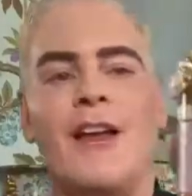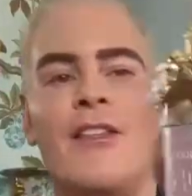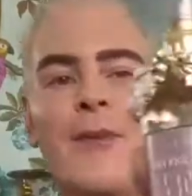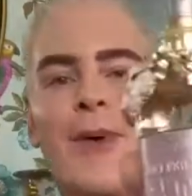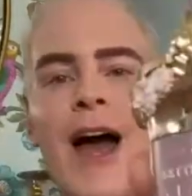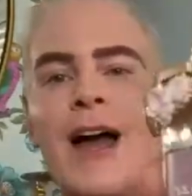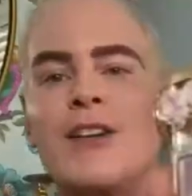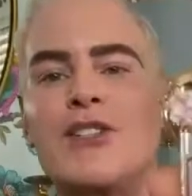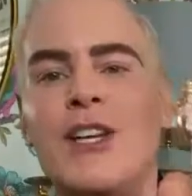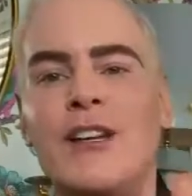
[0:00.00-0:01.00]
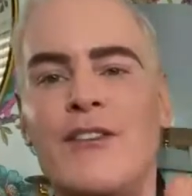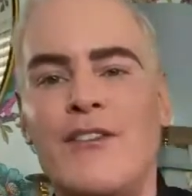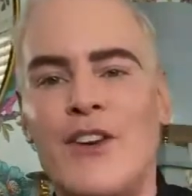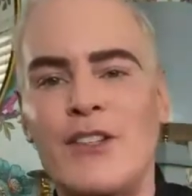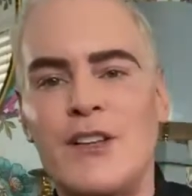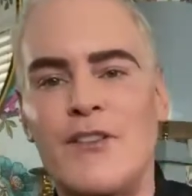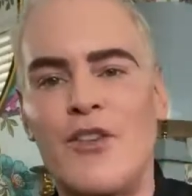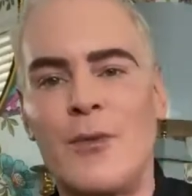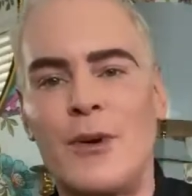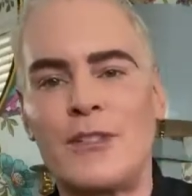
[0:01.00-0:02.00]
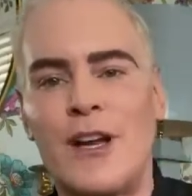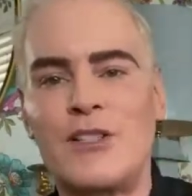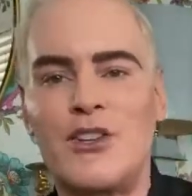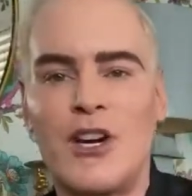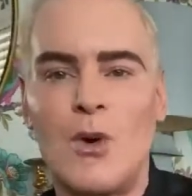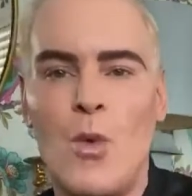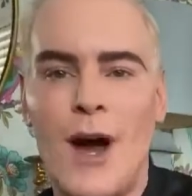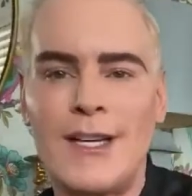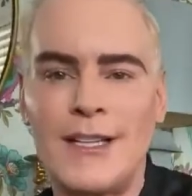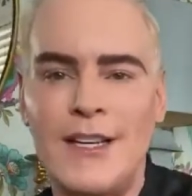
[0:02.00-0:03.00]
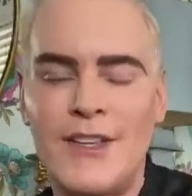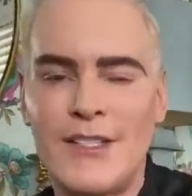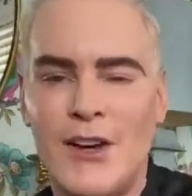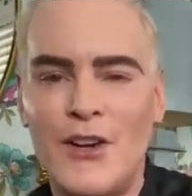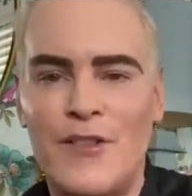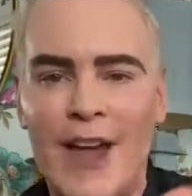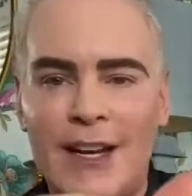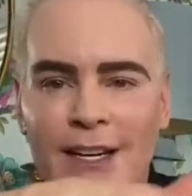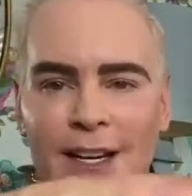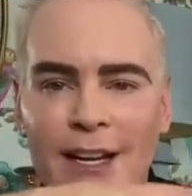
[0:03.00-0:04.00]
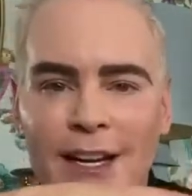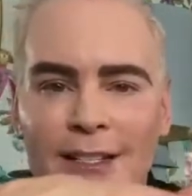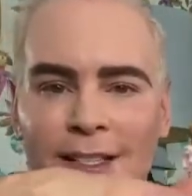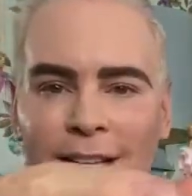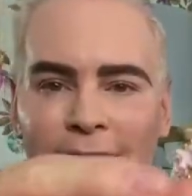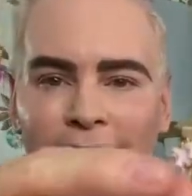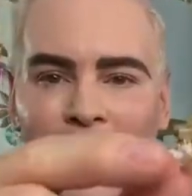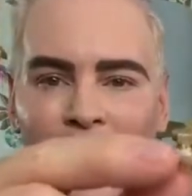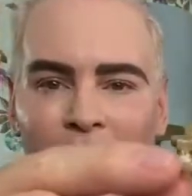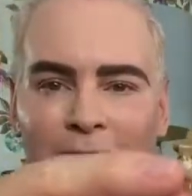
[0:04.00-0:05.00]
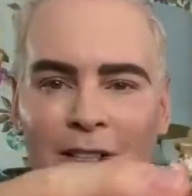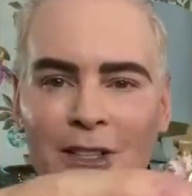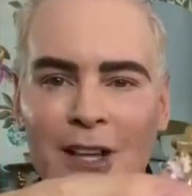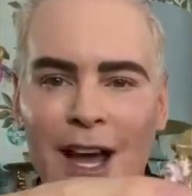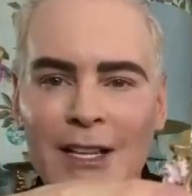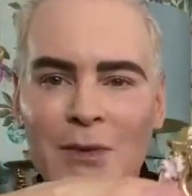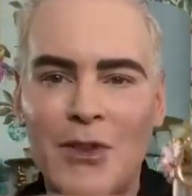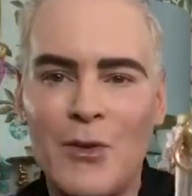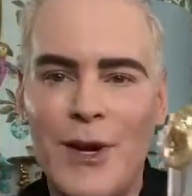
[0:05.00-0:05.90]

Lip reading: The packaging, first and foremost, guys, you're gonna wanna leave this on your vanity. See these iconic little lions with the